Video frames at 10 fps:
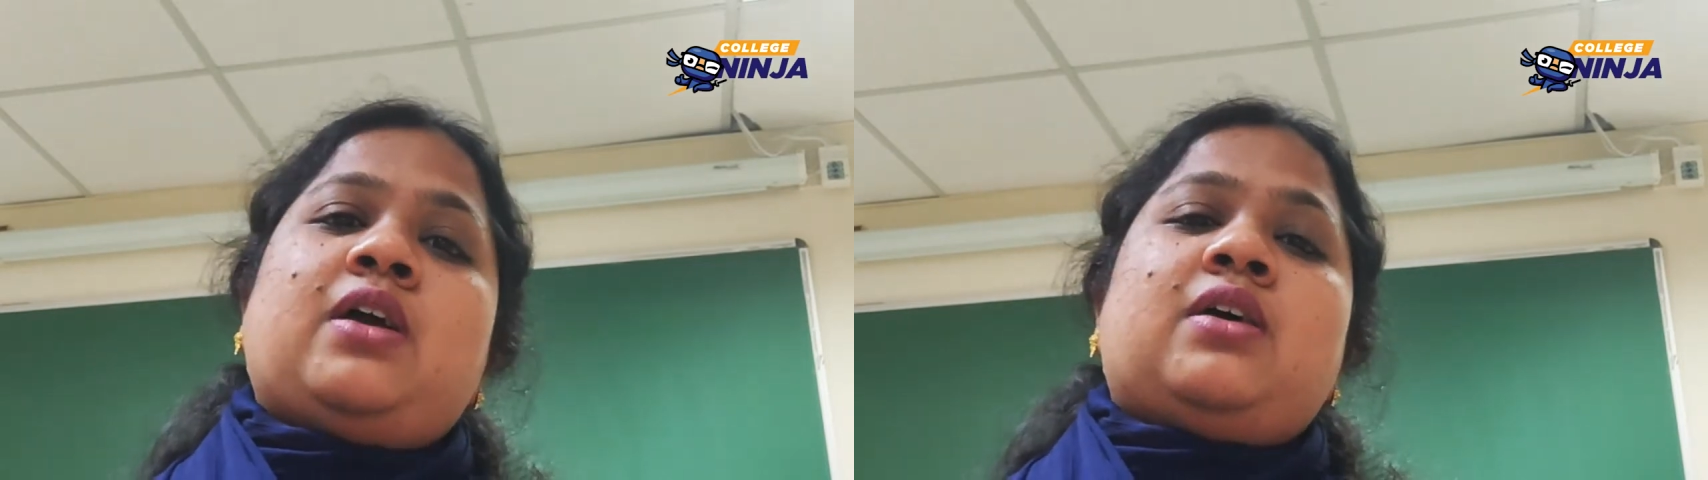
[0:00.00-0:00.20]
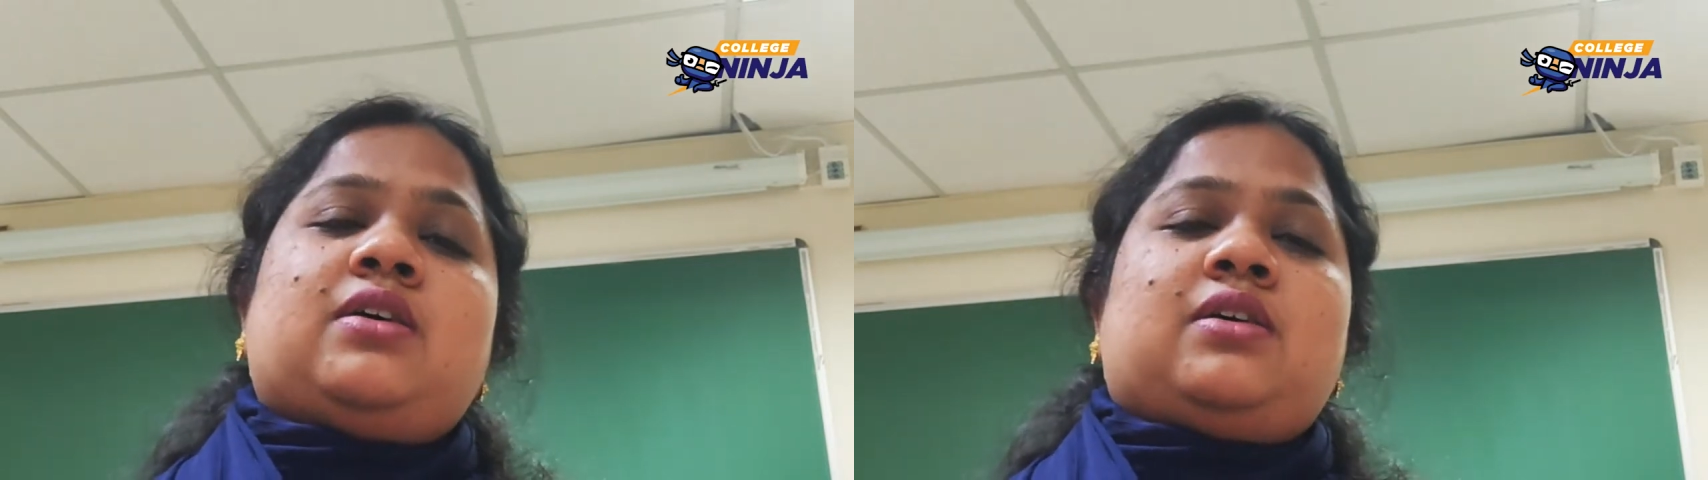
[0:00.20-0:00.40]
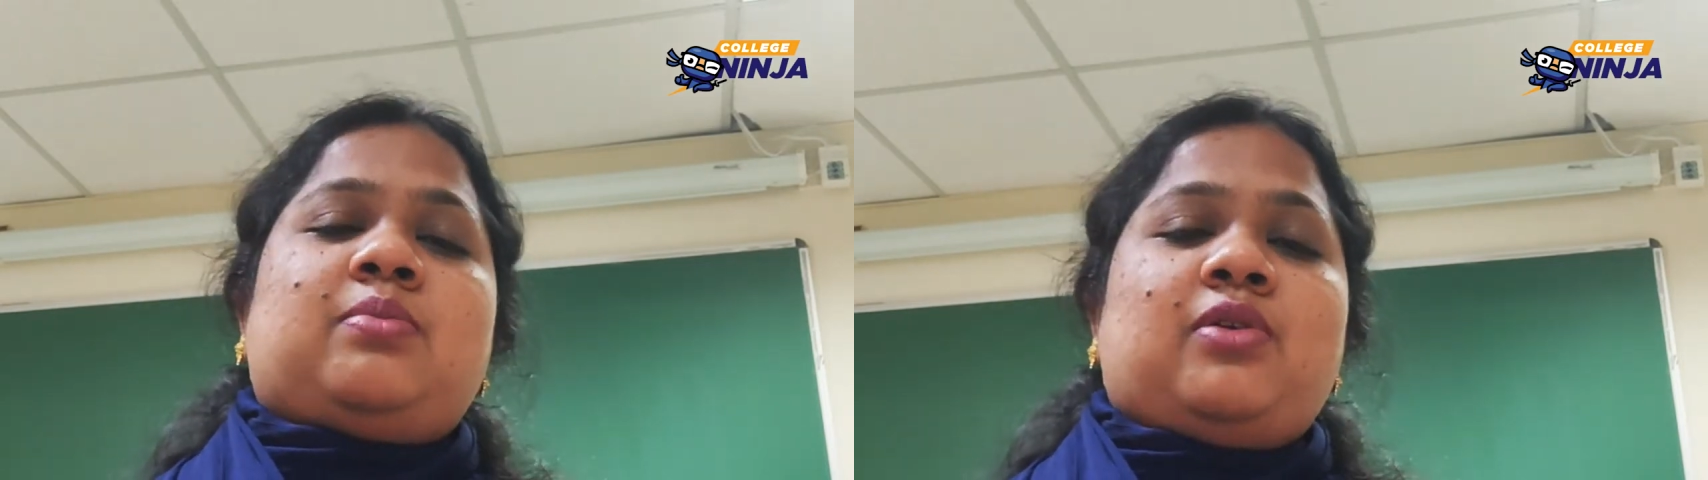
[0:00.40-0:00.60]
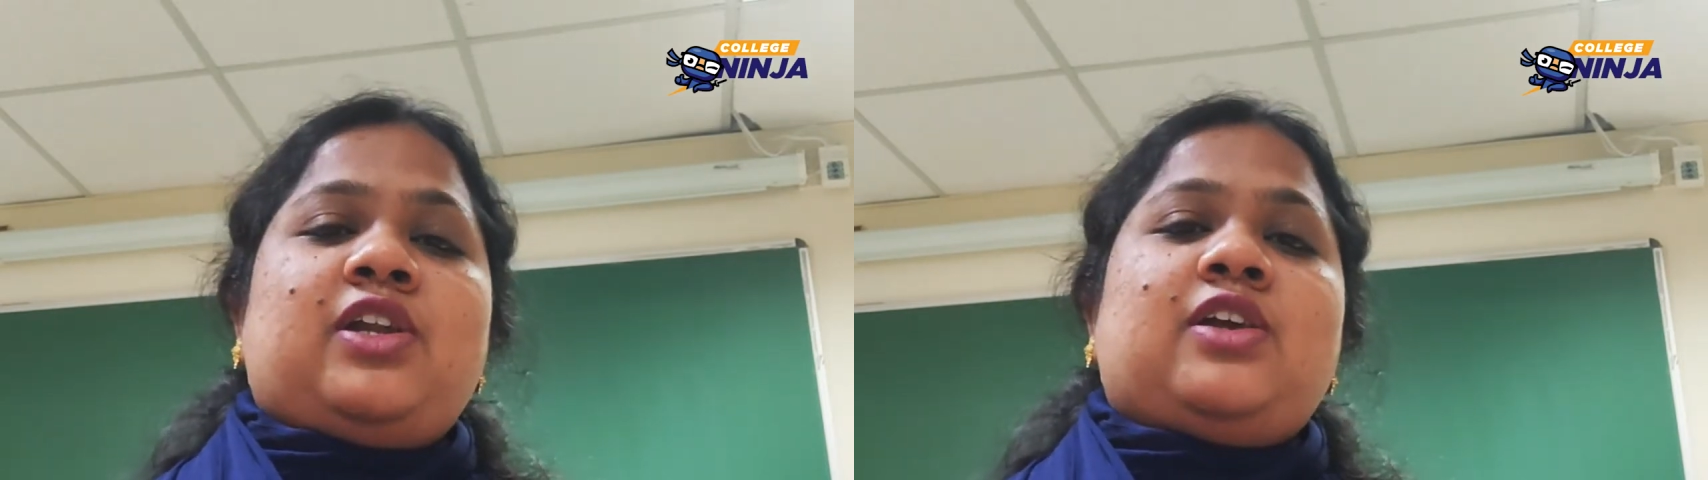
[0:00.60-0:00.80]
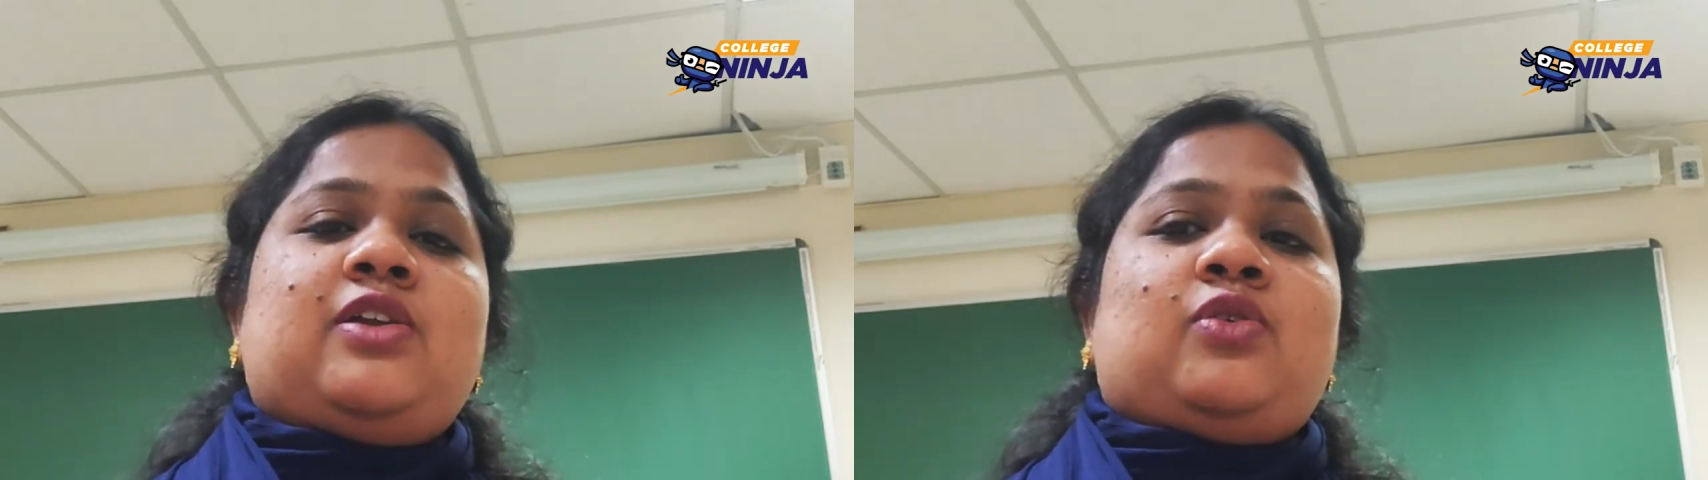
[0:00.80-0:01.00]

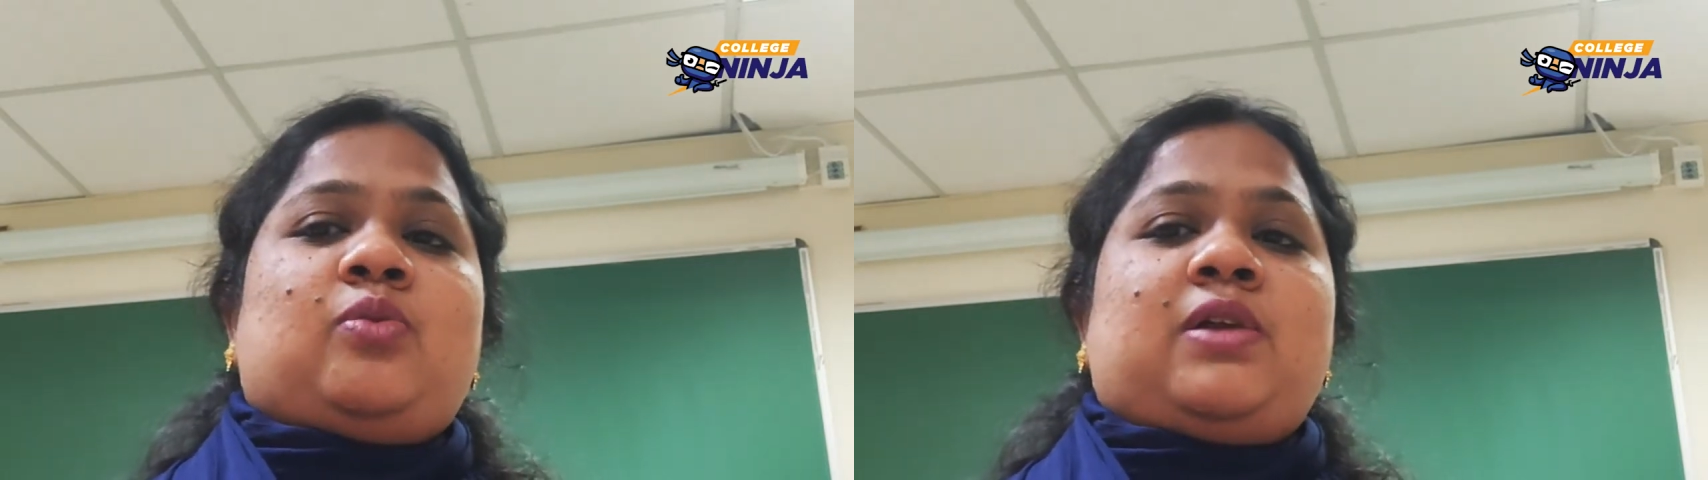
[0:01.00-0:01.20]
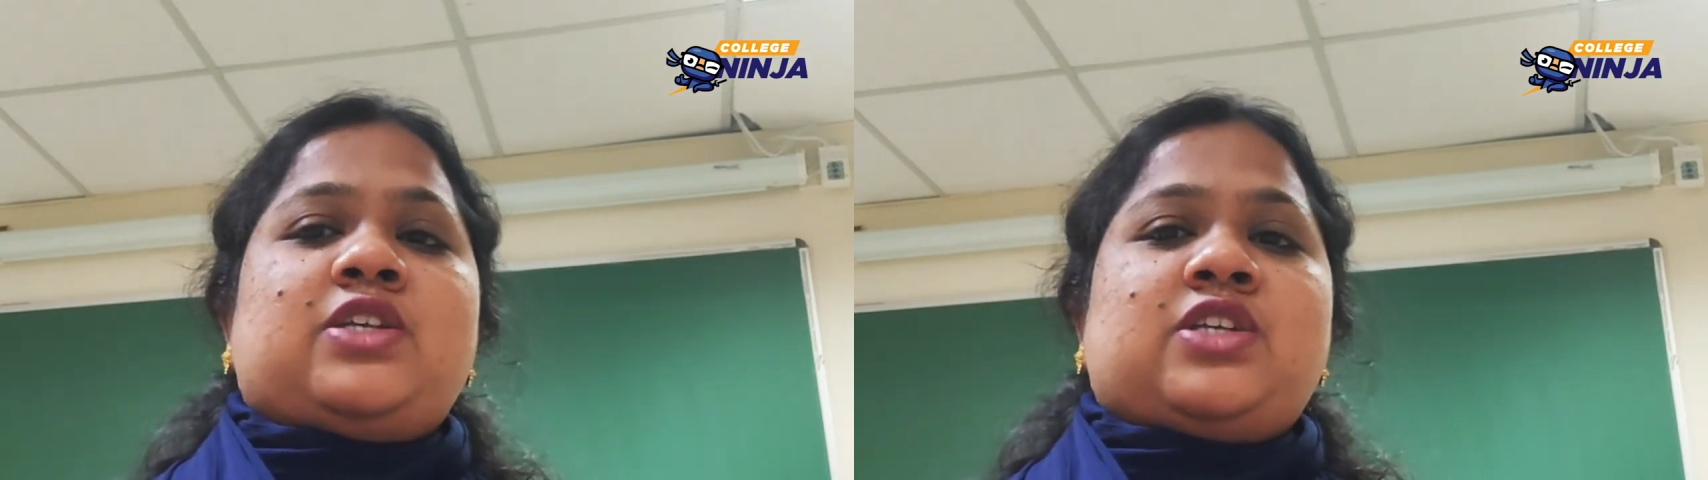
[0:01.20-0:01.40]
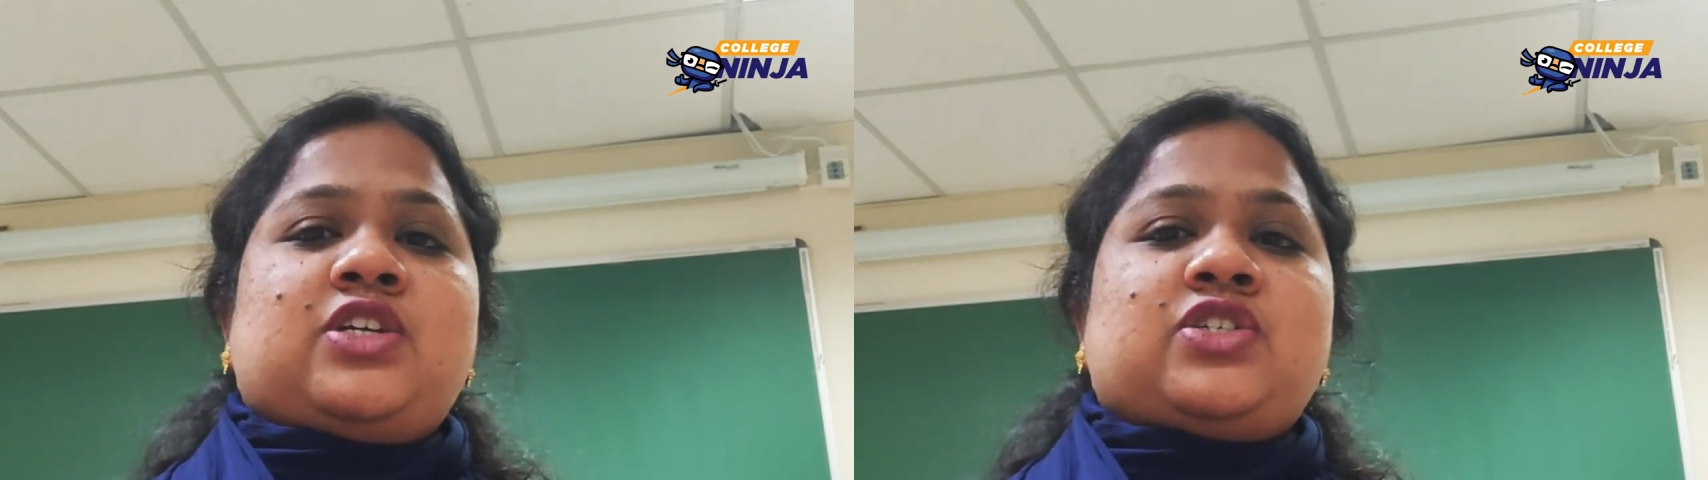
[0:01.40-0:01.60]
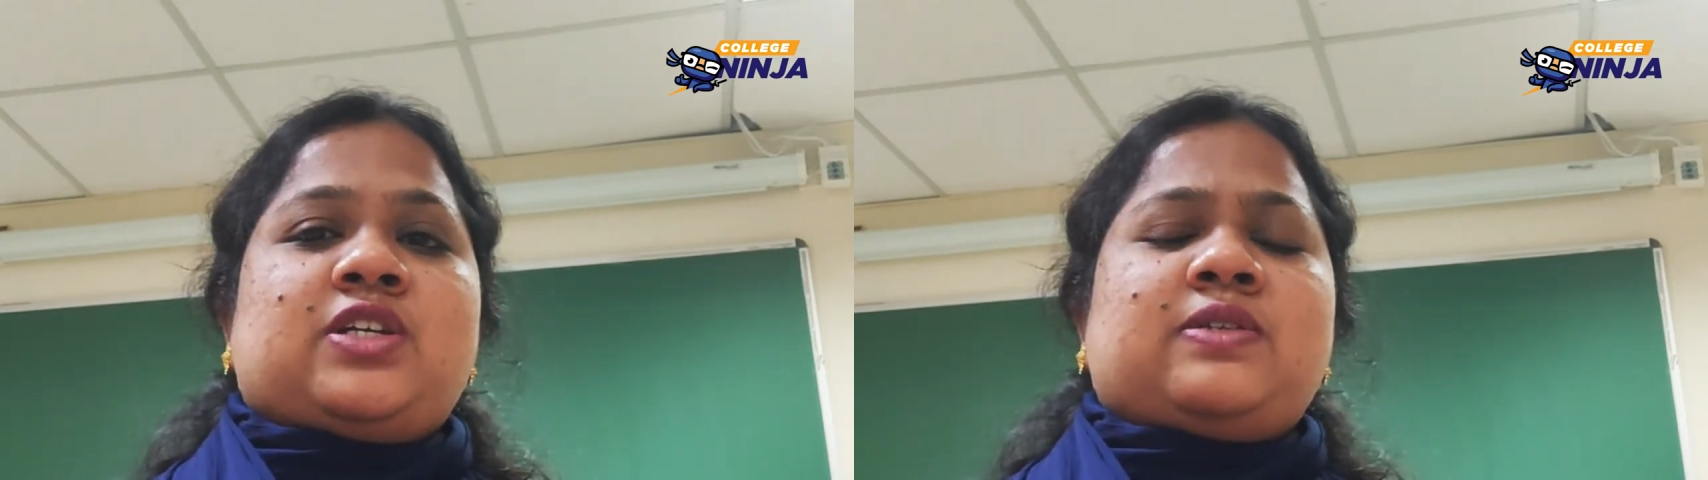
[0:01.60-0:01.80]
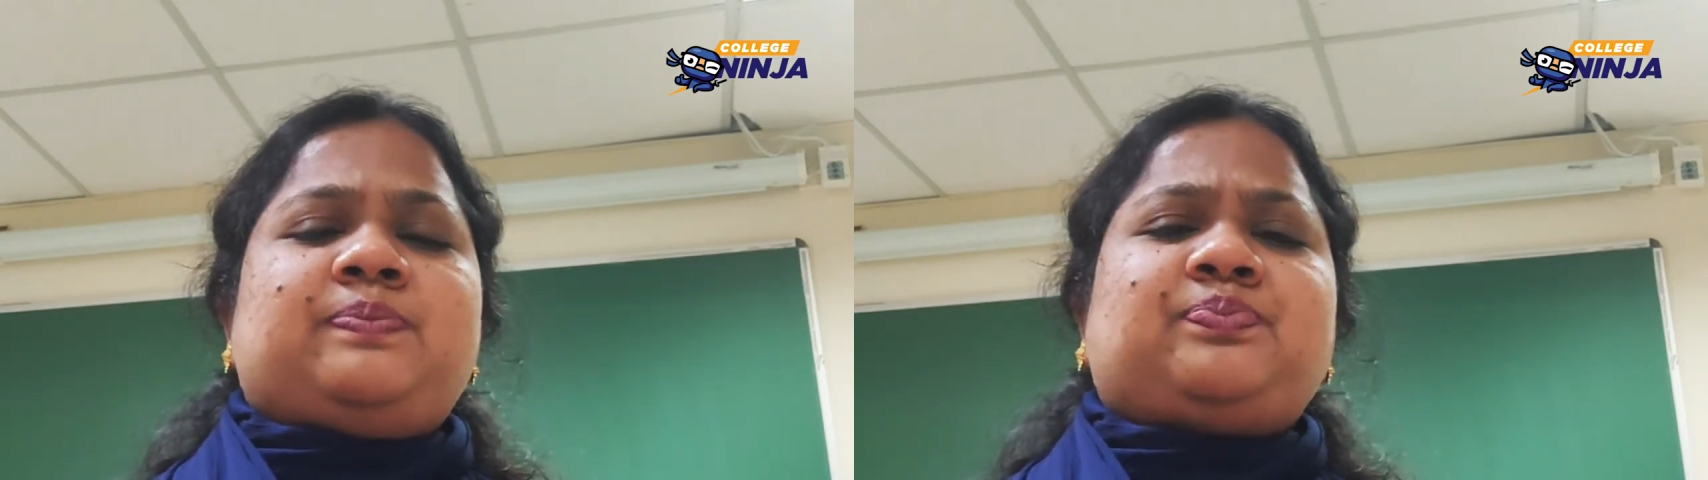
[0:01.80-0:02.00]
political globalization.